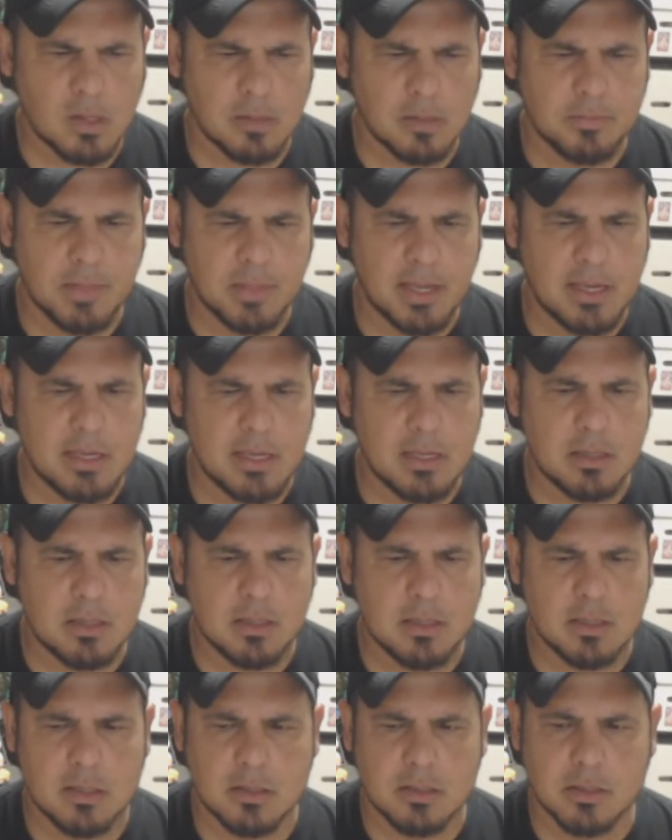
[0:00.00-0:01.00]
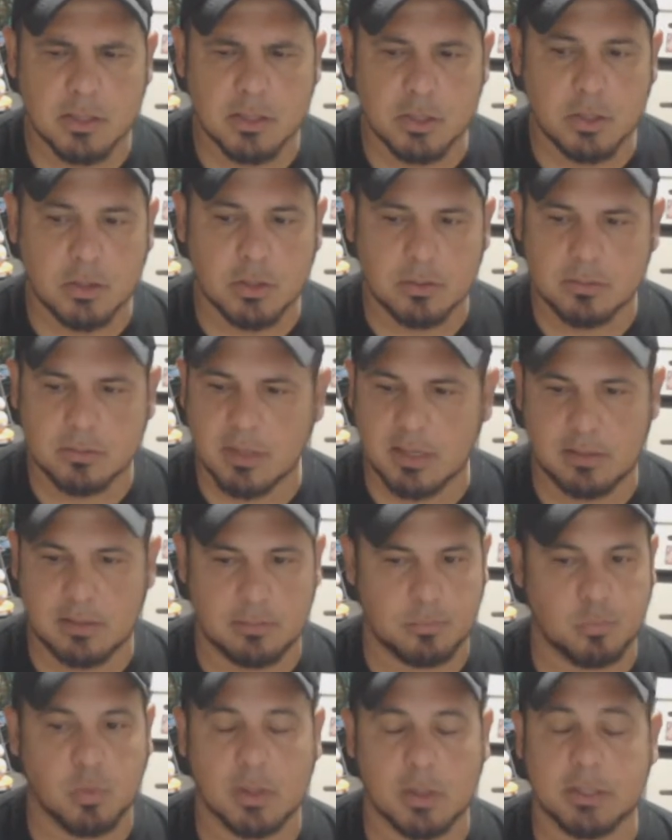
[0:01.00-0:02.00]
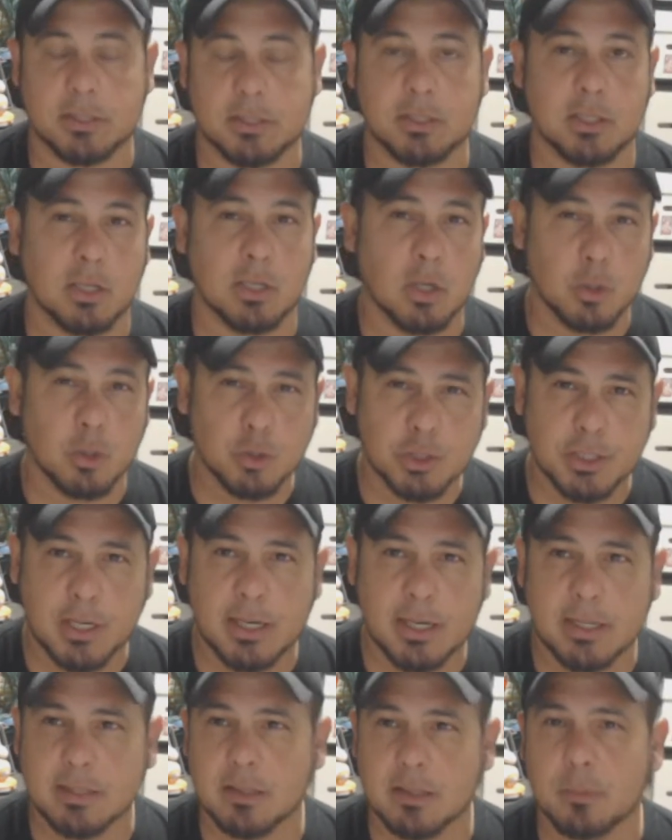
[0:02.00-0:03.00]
They wanted to negotiate.